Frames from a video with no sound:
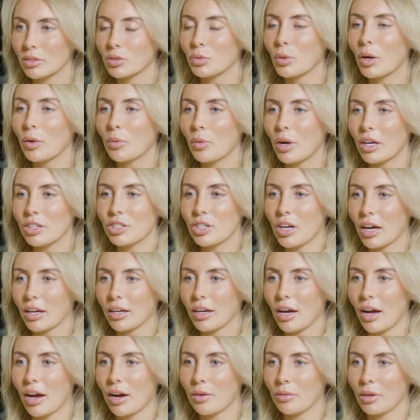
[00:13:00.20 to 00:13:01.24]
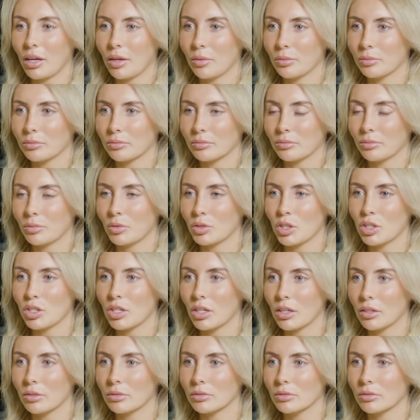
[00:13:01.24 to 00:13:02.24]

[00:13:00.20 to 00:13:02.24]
So where do you hang out? Like, what do you do?